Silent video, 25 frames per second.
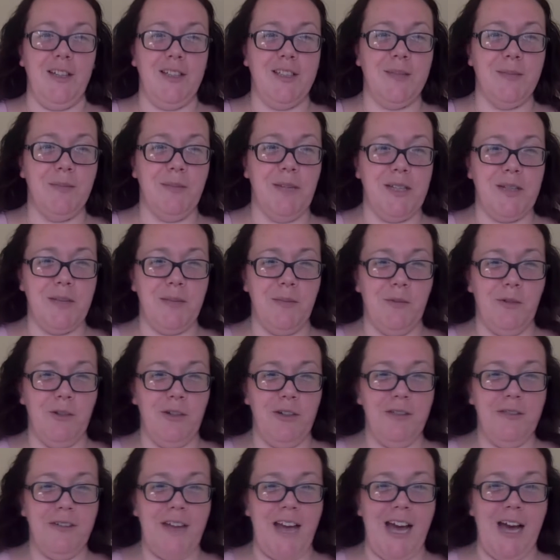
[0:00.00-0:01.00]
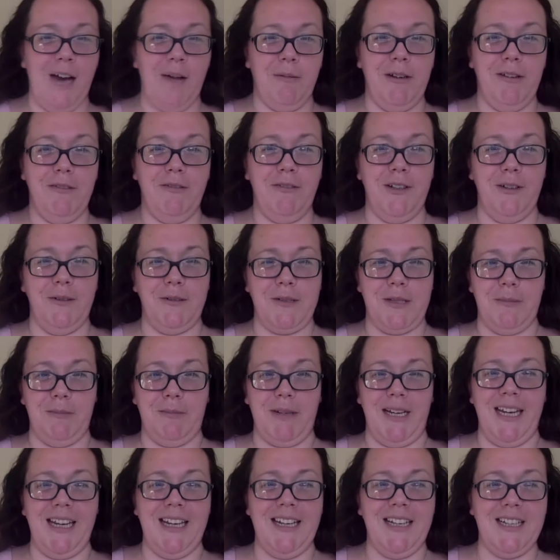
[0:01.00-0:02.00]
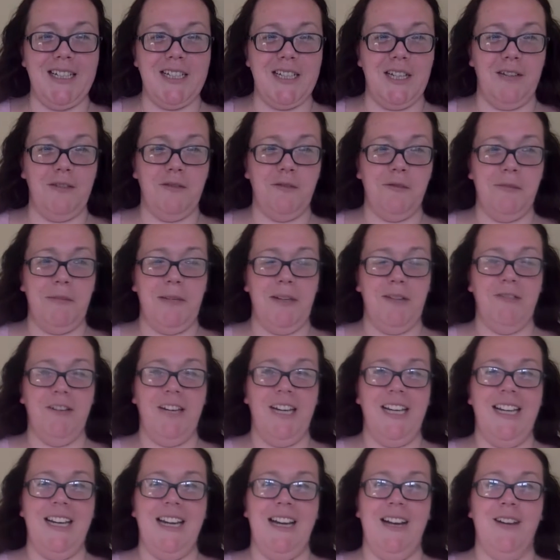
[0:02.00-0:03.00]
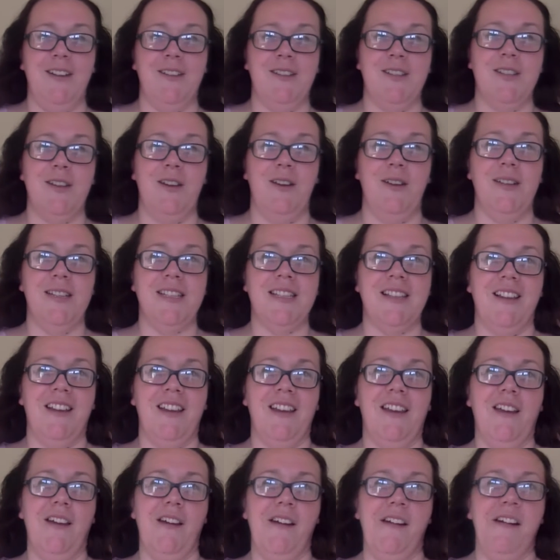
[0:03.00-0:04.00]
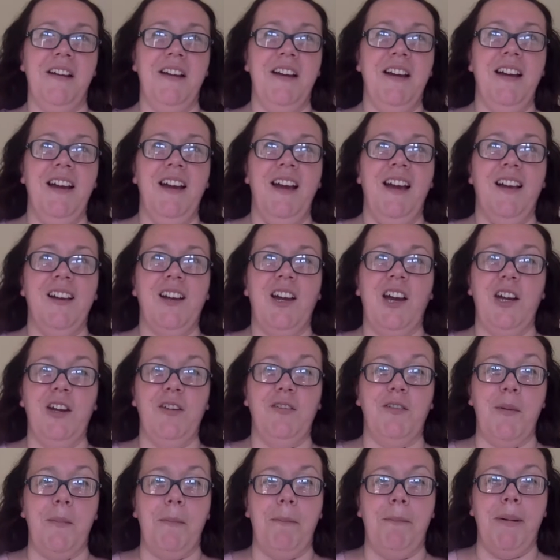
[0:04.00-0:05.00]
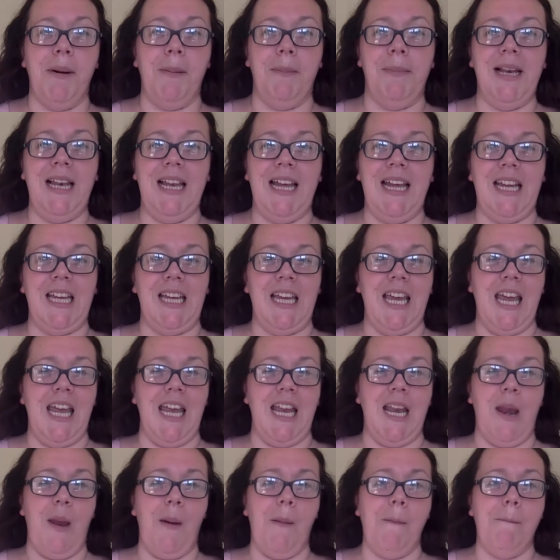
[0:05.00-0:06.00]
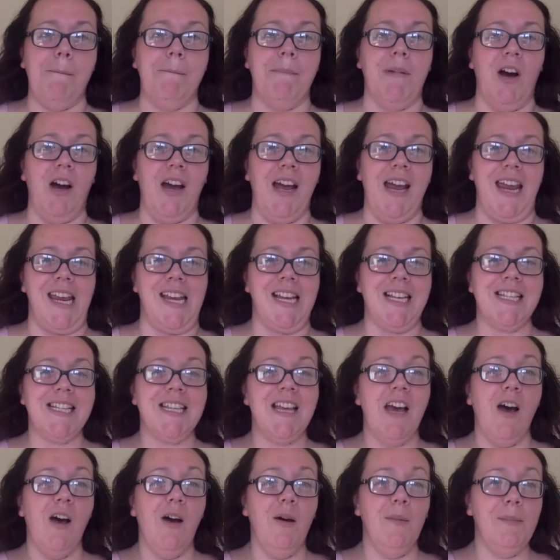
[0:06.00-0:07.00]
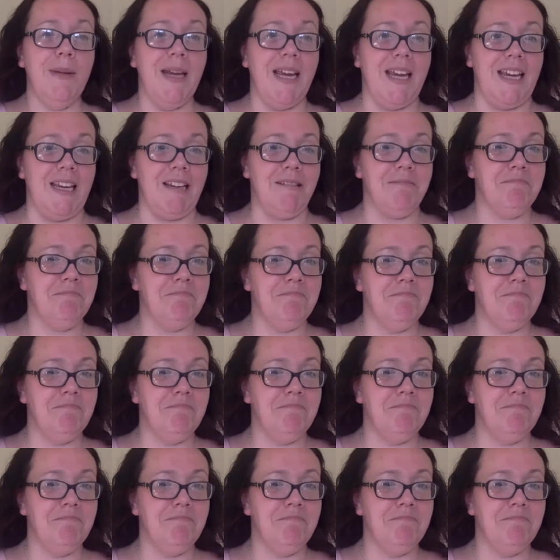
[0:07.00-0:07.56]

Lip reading: it's more of a how it feels in my energy for me right now. So it's like a kind of a bubbling in my tummy.